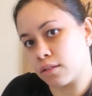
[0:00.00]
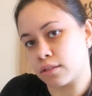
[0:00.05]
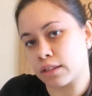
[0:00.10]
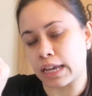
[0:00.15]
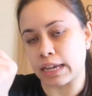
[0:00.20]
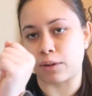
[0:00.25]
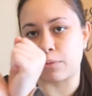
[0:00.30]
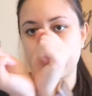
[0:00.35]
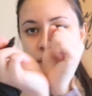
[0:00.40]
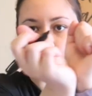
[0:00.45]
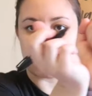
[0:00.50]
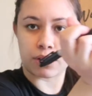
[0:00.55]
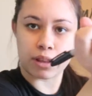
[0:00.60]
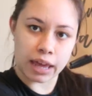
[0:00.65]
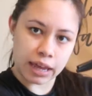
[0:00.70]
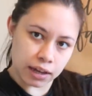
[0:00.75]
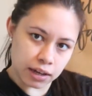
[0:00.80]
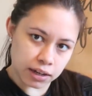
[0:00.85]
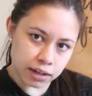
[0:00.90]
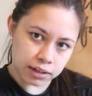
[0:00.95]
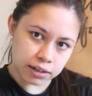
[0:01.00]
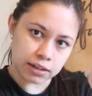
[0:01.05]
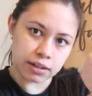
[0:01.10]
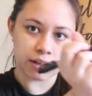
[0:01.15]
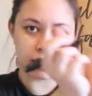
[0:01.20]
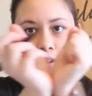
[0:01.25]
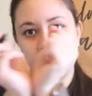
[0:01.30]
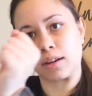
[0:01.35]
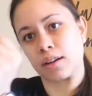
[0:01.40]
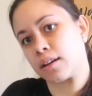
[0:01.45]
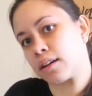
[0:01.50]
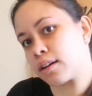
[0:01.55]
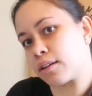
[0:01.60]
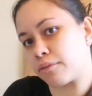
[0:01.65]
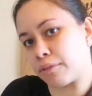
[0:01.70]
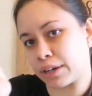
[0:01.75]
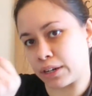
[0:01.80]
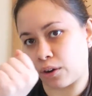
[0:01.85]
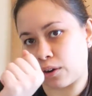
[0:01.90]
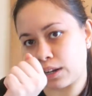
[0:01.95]
like when you like,
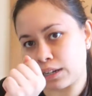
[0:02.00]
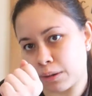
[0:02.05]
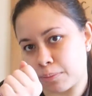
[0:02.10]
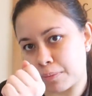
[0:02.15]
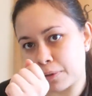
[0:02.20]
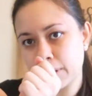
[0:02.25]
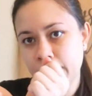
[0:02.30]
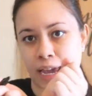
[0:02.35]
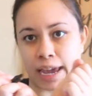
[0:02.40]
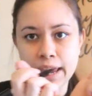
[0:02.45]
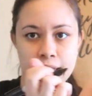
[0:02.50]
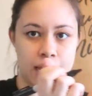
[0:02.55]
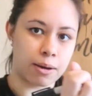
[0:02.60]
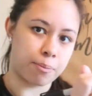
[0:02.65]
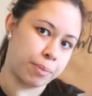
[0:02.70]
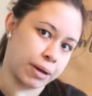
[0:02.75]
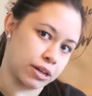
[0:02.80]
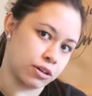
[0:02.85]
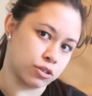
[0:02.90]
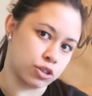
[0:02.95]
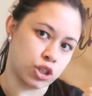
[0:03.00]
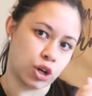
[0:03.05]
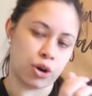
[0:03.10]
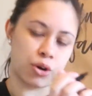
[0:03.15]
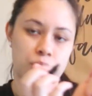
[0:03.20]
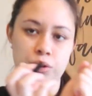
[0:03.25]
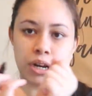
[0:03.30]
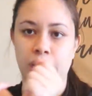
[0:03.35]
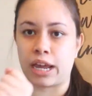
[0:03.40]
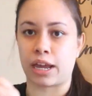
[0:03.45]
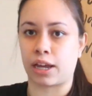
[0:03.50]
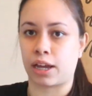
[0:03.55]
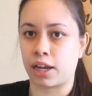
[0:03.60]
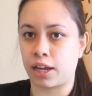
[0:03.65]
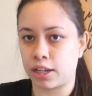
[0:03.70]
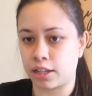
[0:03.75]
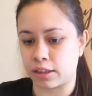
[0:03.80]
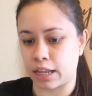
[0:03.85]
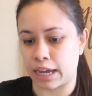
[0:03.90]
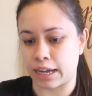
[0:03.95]
when you're in a plank but you're turning,
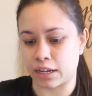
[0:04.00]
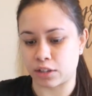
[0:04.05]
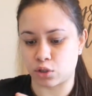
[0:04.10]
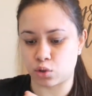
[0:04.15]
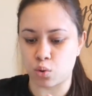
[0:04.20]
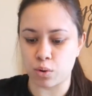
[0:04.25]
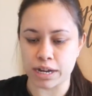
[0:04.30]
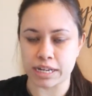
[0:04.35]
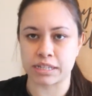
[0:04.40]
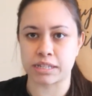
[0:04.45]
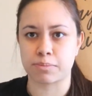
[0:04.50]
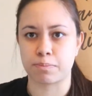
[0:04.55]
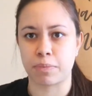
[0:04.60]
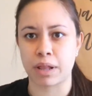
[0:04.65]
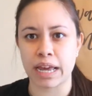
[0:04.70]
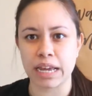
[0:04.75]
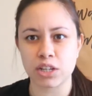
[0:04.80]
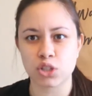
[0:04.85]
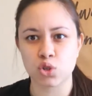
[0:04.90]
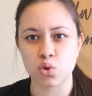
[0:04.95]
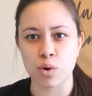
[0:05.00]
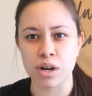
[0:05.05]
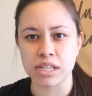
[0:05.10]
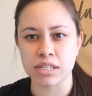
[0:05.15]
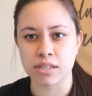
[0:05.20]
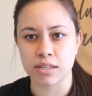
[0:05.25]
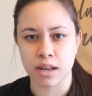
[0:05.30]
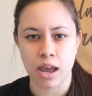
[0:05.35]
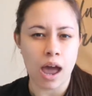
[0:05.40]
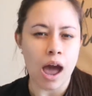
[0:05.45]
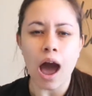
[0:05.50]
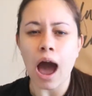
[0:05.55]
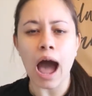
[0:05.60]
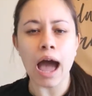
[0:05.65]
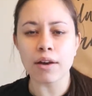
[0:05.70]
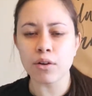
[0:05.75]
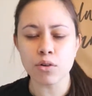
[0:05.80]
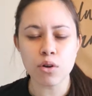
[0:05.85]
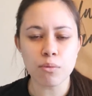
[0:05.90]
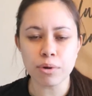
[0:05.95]
like a twist, plank twist.
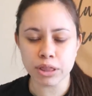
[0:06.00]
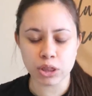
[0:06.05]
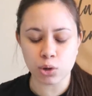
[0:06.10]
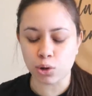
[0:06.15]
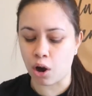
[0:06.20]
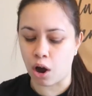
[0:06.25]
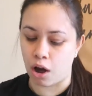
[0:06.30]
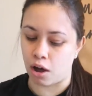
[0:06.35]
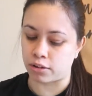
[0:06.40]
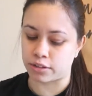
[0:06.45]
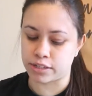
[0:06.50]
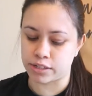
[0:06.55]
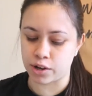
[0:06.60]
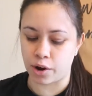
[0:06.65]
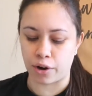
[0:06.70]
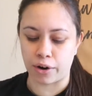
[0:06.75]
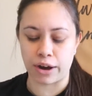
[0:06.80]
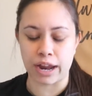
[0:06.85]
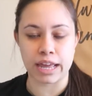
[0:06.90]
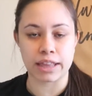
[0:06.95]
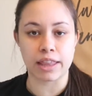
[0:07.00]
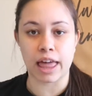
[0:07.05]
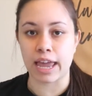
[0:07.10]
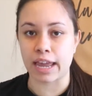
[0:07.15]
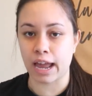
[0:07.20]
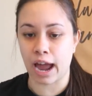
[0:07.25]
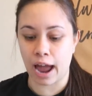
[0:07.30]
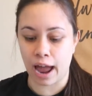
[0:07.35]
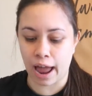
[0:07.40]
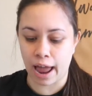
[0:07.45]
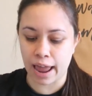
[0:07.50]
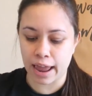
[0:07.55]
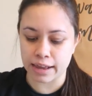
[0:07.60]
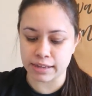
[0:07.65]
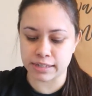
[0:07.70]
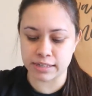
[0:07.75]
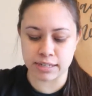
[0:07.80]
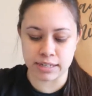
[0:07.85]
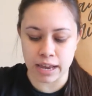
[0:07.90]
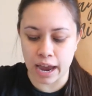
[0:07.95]
I don't know what they're called, sorry. Like I
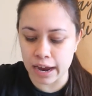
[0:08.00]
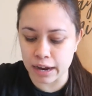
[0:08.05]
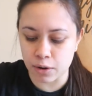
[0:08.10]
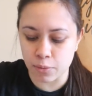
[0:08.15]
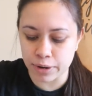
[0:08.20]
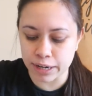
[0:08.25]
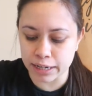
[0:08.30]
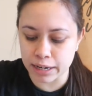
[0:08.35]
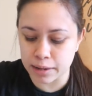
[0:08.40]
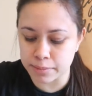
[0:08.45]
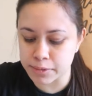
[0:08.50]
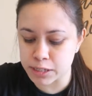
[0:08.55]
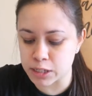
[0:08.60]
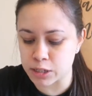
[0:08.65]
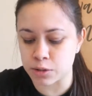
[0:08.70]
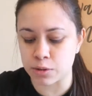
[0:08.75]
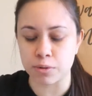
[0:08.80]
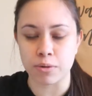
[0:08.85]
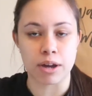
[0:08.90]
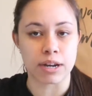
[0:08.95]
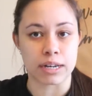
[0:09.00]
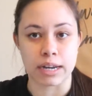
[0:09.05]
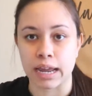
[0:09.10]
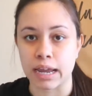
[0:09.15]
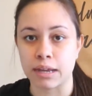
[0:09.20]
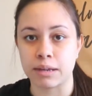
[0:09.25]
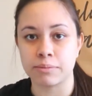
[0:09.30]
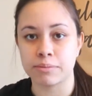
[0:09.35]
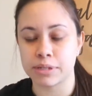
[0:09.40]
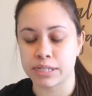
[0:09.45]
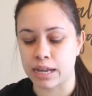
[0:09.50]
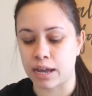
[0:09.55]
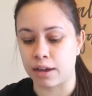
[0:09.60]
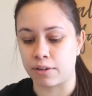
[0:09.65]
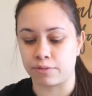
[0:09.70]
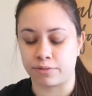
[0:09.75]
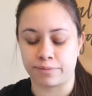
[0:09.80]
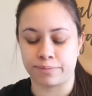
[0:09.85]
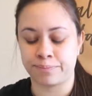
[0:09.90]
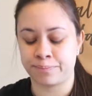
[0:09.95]
suck when it comes to names
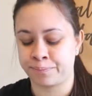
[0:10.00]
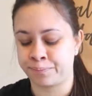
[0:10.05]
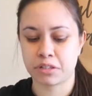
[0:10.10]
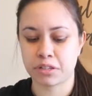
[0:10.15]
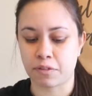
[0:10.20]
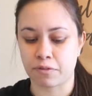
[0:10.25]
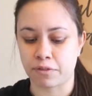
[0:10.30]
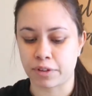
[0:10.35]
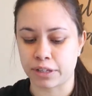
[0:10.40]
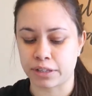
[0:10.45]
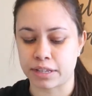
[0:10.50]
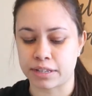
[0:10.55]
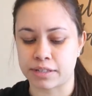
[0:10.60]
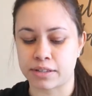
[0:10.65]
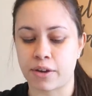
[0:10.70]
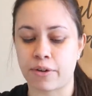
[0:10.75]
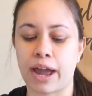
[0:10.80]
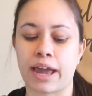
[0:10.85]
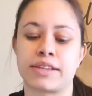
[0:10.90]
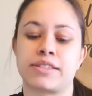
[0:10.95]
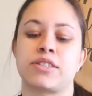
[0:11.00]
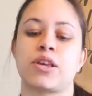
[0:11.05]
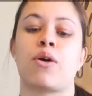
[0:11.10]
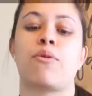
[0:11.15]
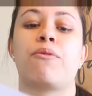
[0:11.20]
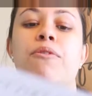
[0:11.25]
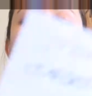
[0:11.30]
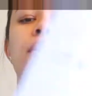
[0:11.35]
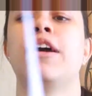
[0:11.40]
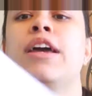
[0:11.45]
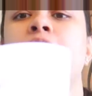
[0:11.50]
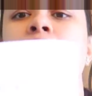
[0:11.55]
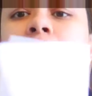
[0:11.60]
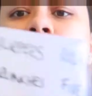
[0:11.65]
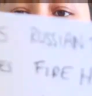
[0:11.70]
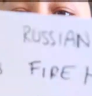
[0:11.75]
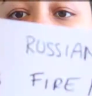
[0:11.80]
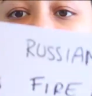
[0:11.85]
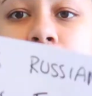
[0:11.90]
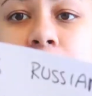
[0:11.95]
of stuff like this. Okay, so
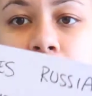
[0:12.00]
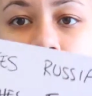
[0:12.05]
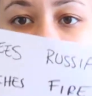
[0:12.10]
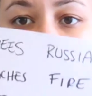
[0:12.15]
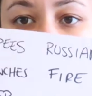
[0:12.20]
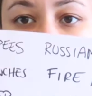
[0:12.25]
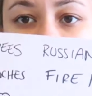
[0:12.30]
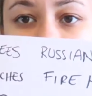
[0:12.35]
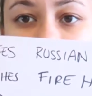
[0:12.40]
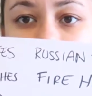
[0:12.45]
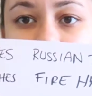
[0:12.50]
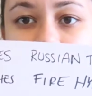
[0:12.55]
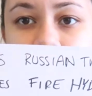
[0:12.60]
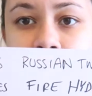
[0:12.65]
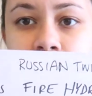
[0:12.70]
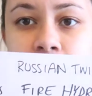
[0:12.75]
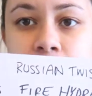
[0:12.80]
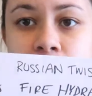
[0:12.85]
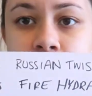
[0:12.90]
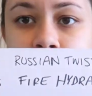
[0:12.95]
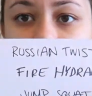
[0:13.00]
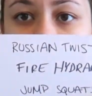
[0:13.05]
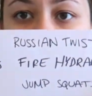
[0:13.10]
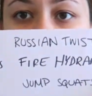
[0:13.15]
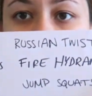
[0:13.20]
these are 10 exercises,